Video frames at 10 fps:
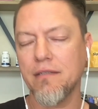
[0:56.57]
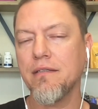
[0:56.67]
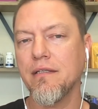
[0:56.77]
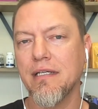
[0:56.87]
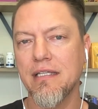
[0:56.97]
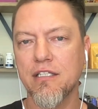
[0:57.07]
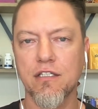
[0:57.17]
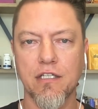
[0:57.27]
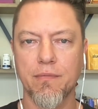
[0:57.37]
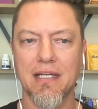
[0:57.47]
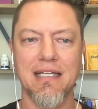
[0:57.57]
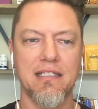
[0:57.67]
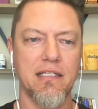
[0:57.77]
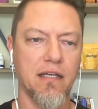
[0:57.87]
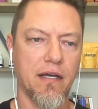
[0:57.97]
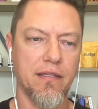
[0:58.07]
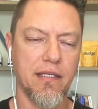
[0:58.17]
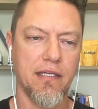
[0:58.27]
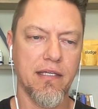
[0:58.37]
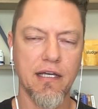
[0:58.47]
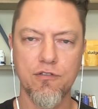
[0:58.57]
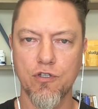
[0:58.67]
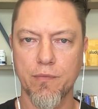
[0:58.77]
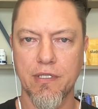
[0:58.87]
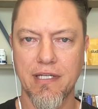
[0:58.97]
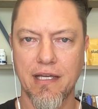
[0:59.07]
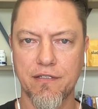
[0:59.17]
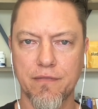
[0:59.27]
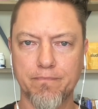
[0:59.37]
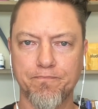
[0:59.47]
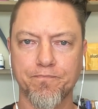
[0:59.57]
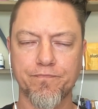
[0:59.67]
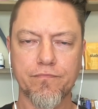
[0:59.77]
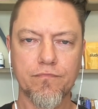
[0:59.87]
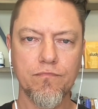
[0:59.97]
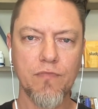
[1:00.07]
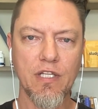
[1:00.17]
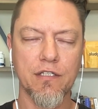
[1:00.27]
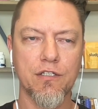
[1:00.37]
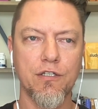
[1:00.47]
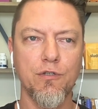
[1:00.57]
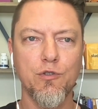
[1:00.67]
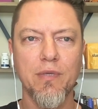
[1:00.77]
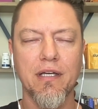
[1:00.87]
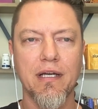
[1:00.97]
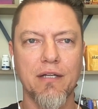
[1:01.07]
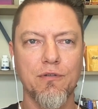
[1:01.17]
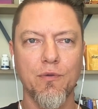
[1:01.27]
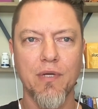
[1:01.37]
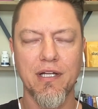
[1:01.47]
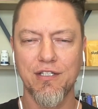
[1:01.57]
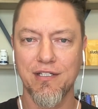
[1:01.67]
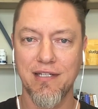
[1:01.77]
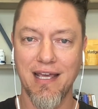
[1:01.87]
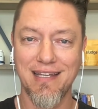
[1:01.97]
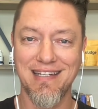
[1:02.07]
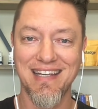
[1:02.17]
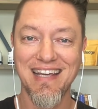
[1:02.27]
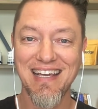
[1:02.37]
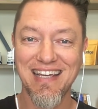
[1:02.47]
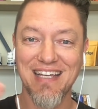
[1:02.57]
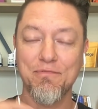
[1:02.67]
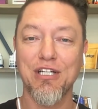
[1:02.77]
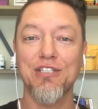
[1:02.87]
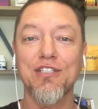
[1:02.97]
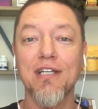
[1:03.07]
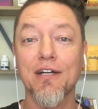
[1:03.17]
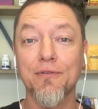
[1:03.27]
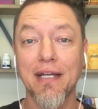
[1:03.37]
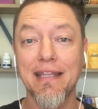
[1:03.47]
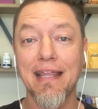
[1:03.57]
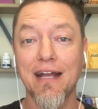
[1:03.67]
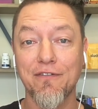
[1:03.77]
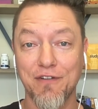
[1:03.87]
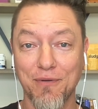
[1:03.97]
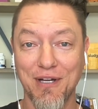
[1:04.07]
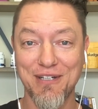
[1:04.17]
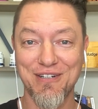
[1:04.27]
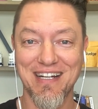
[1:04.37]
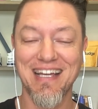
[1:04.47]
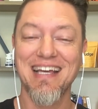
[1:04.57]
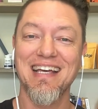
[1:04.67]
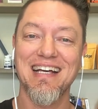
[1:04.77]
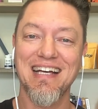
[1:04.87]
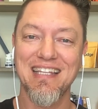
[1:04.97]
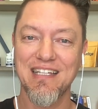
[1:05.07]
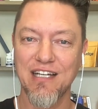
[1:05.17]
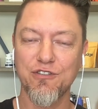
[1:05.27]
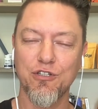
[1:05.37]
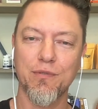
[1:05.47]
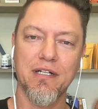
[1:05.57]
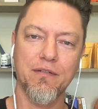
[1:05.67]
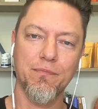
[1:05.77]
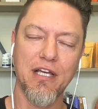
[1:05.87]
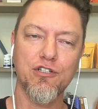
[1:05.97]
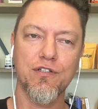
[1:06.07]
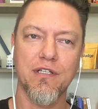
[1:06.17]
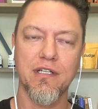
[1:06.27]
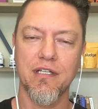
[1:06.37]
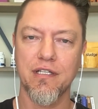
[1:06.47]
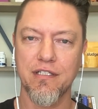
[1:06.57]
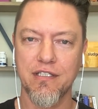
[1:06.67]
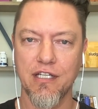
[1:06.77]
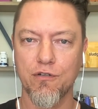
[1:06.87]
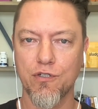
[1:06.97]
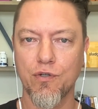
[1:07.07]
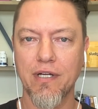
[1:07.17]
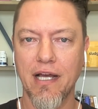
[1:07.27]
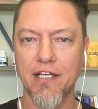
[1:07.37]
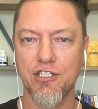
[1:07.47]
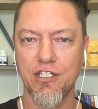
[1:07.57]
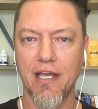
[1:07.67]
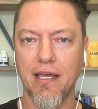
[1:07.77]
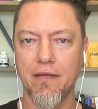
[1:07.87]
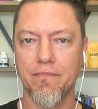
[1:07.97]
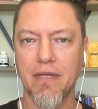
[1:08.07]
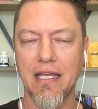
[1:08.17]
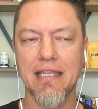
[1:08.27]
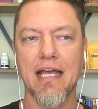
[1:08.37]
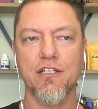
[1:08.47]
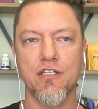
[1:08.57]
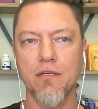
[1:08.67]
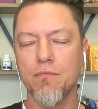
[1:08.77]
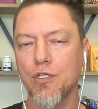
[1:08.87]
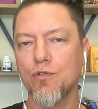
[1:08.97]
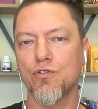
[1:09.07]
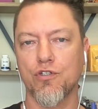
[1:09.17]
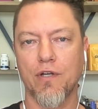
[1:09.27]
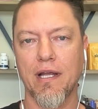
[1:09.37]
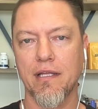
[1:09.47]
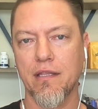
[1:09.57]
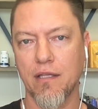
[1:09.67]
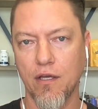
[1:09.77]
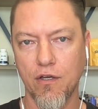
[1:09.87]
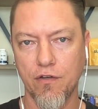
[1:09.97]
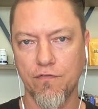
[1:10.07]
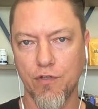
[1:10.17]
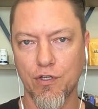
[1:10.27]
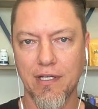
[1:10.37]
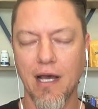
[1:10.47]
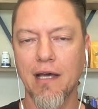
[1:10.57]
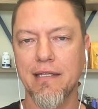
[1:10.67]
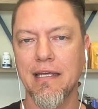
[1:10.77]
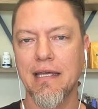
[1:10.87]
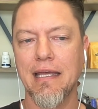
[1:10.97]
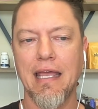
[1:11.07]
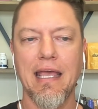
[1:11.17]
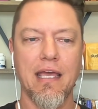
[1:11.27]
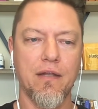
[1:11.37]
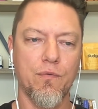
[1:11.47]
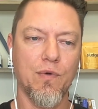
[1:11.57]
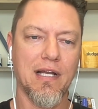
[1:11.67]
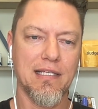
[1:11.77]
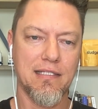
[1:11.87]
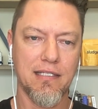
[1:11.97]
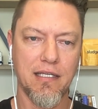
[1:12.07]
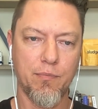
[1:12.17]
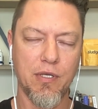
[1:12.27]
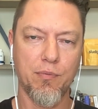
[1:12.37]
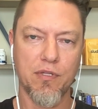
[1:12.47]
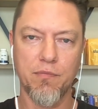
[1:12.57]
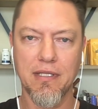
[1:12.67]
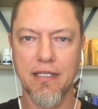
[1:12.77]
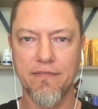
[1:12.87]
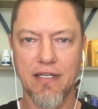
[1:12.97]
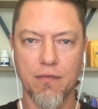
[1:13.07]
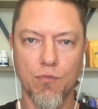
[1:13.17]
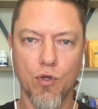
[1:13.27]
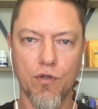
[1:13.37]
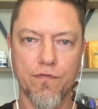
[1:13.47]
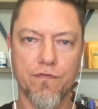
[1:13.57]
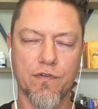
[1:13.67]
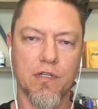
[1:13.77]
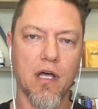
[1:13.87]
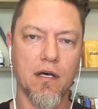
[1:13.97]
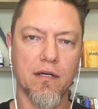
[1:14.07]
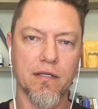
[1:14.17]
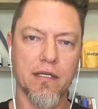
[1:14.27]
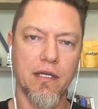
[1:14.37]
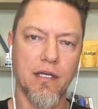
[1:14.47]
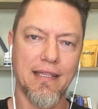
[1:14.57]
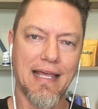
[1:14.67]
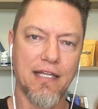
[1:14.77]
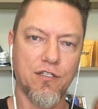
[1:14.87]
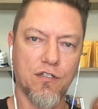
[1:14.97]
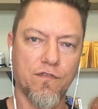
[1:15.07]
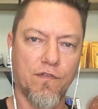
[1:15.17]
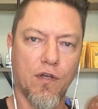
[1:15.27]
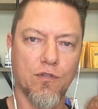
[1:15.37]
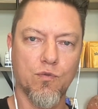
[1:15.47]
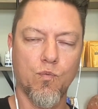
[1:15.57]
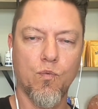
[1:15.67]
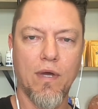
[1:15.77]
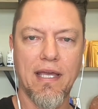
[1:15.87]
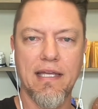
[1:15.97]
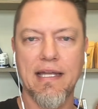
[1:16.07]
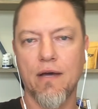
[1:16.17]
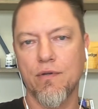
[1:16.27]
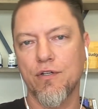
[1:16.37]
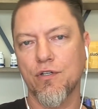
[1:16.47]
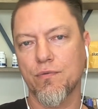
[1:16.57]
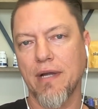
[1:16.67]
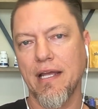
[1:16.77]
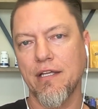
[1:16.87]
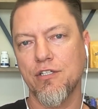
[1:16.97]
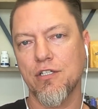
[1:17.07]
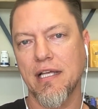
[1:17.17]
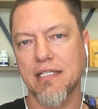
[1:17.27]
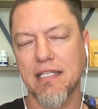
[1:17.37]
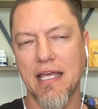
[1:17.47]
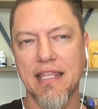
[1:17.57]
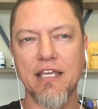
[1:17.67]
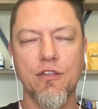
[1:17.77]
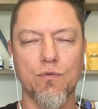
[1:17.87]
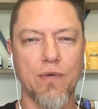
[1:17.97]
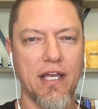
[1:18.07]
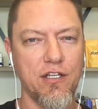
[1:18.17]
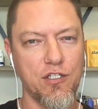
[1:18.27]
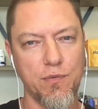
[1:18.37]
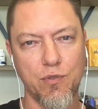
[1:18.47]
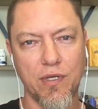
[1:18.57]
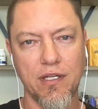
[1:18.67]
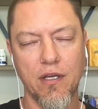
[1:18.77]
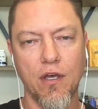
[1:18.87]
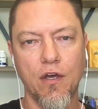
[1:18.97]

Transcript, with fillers: and this is something I see on the gut zoomer test. Excuse me, I don't know what I just ate, but it's stuck right there if wondering. Uh, the gut zoomer measures the secretory IgA, and that's the immune strength of your gut. And when I see people have been living in mold for long, that just falls way down under range. Like I think the range is between